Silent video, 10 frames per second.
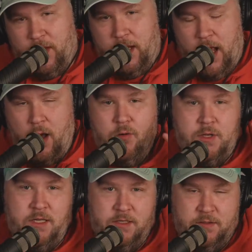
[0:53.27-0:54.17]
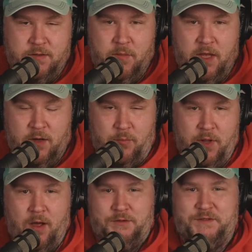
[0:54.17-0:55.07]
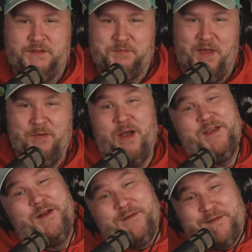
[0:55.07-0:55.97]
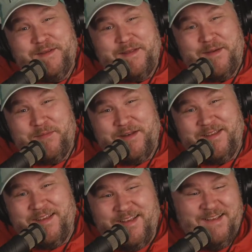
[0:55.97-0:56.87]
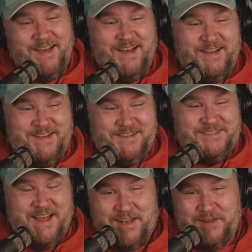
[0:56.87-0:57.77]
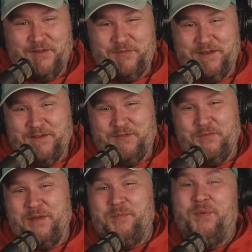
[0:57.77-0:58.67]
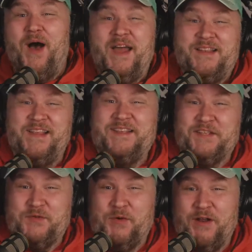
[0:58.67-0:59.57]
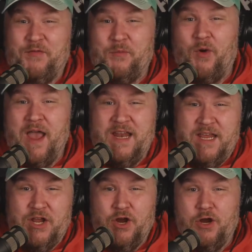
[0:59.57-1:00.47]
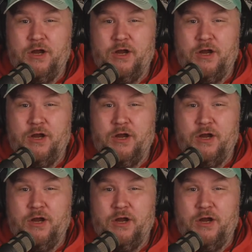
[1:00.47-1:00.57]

I won't get into the meta, but I'll just explain why you don't see that many uh, standalone videos from me. But this is one of them right here.